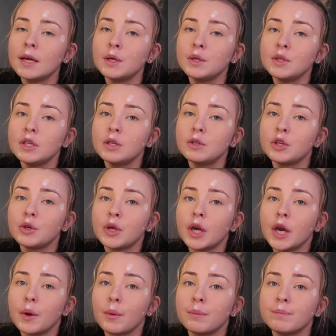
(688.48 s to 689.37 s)
You do
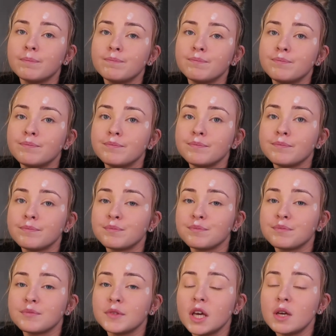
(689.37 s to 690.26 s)
you.
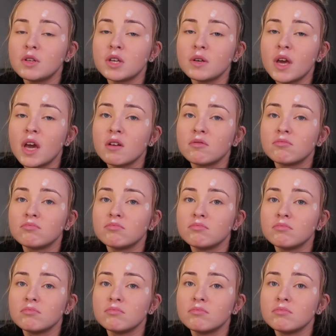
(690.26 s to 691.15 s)
You do you.
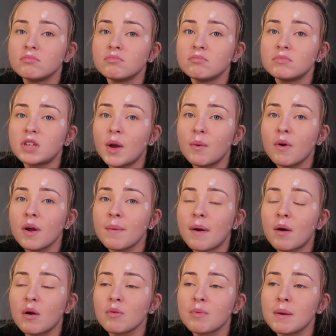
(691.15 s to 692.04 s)
Don't worry
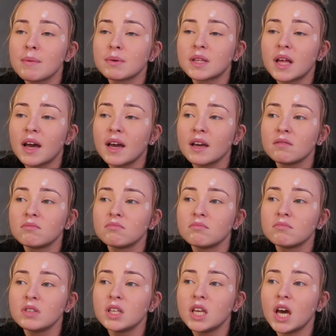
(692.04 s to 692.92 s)
about what other people say.
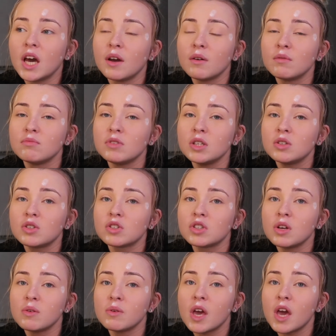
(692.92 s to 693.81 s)
You know, you
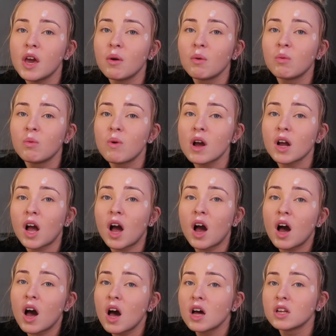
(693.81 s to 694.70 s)
just do you. Work
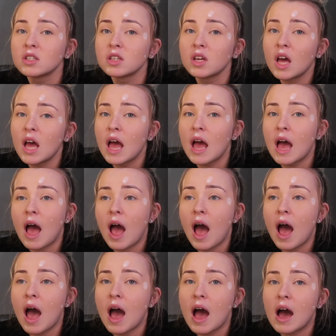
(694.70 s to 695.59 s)
hard.
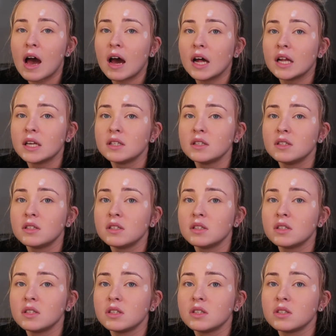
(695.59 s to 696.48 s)

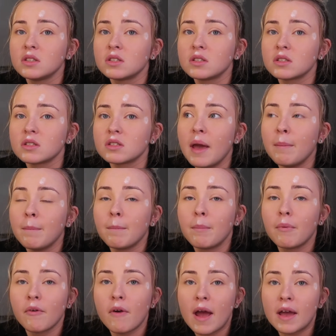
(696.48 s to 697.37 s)
And
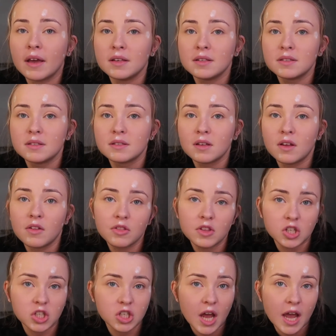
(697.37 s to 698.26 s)
embrace
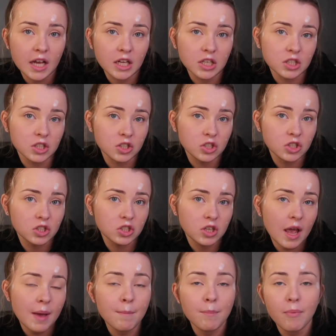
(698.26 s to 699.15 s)
the
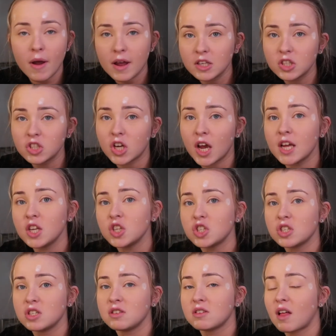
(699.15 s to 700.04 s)
change. Embrace
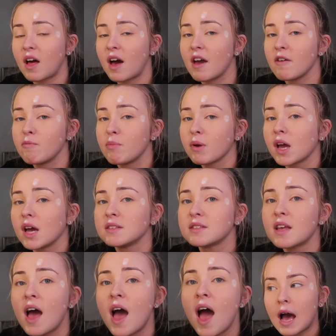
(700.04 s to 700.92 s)
changes in your life,
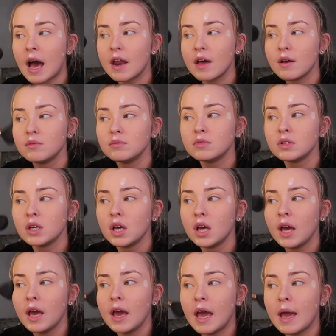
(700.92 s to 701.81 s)
because I don't
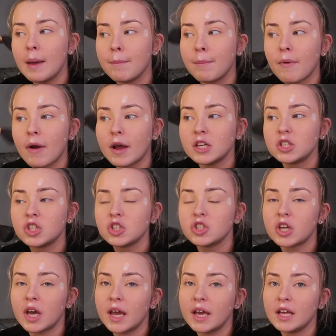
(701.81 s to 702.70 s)
embrace
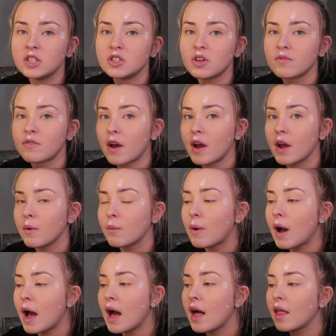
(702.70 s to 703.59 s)
change very
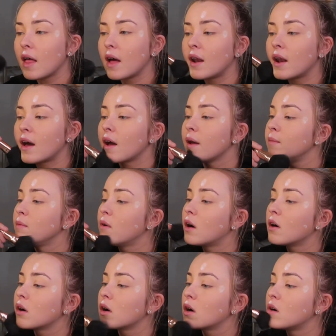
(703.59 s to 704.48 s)
well, and I'm
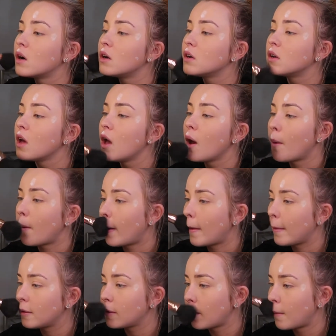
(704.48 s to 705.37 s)
not good
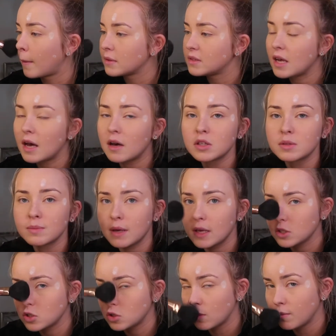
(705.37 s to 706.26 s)
when someone tells
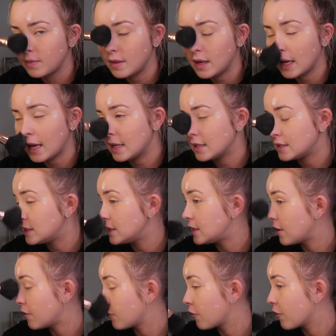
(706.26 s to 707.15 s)
me something is
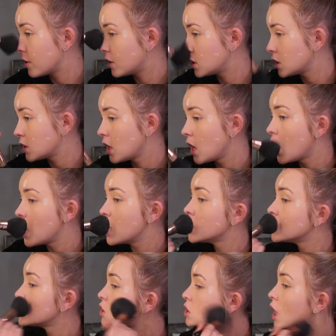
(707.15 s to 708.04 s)
different.
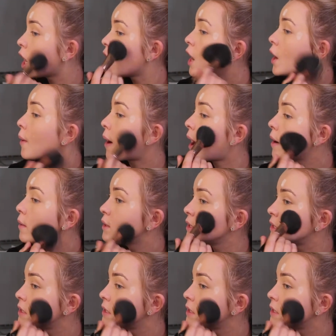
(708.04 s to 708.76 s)
So I would